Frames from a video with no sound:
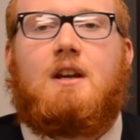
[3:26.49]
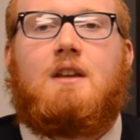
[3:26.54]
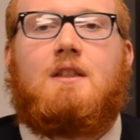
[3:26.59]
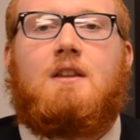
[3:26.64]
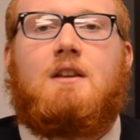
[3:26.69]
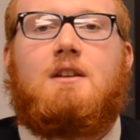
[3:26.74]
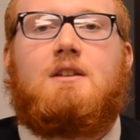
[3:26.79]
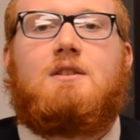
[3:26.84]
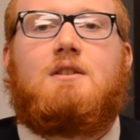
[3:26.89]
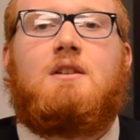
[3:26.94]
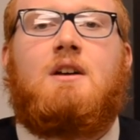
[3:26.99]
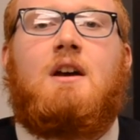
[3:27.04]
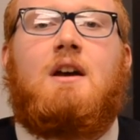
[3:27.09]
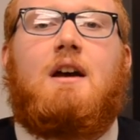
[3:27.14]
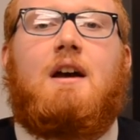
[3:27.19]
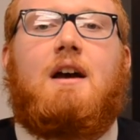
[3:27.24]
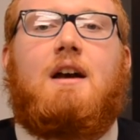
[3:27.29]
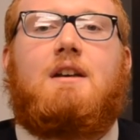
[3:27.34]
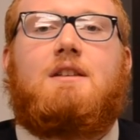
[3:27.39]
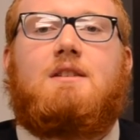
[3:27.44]
and this
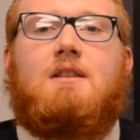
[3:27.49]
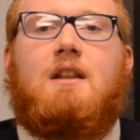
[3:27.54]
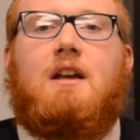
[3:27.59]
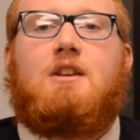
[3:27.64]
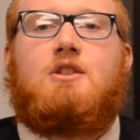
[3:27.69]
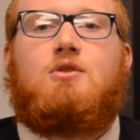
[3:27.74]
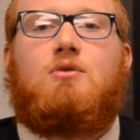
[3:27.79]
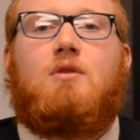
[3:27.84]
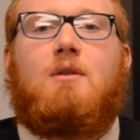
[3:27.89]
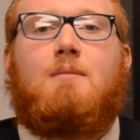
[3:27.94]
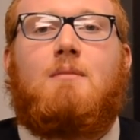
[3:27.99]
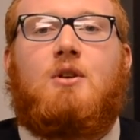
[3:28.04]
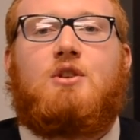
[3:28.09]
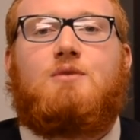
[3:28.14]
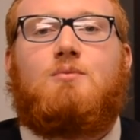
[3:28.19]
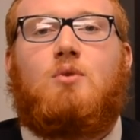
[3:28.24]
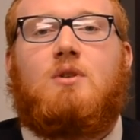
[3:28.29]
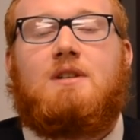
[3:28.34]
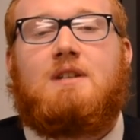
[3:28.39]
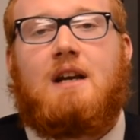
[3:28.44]
has led to a
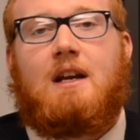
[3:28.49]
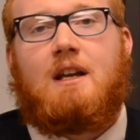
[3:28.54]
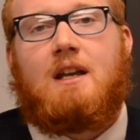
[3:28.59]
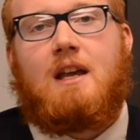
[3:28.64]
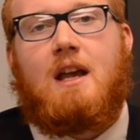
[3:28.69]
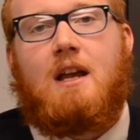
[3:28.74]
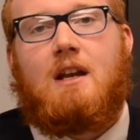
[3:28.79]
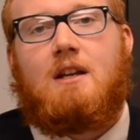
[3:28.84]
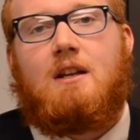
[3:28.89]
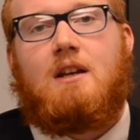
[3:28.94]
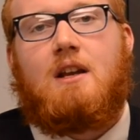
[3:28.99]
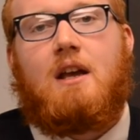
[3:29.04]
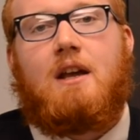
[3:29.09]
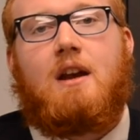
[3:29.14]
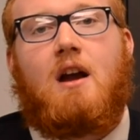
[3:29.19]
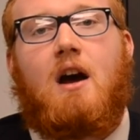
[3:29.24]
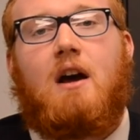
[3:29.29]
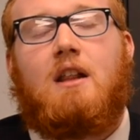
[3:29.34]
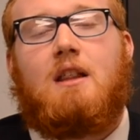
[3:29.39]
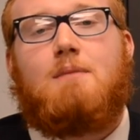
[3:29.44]
much more dedicated
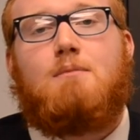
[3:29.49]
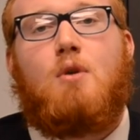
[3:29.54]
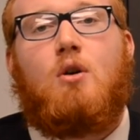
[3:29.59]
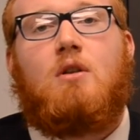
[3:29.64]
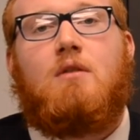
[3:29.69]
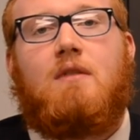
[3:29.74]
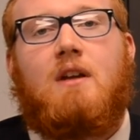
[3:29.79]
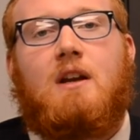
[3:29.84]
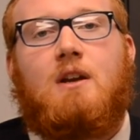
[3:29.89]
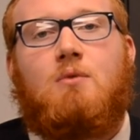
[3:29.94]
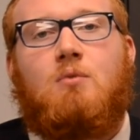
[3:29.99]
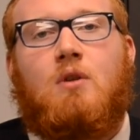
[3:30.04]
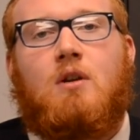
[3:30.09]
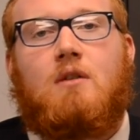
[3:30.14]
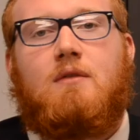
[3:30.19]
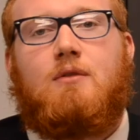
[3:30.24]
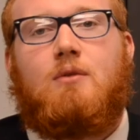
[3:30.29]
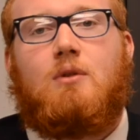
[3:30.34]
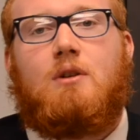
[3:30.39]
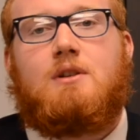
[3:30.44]
and highly motivated
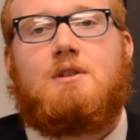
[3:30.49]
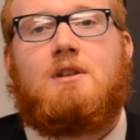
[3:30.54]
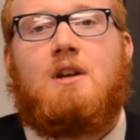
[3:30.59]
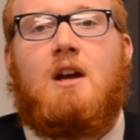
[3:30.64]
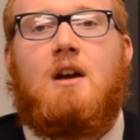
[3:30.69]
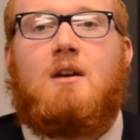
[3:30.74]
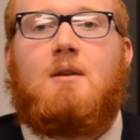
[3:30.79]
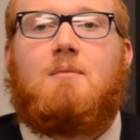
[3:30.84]
workforce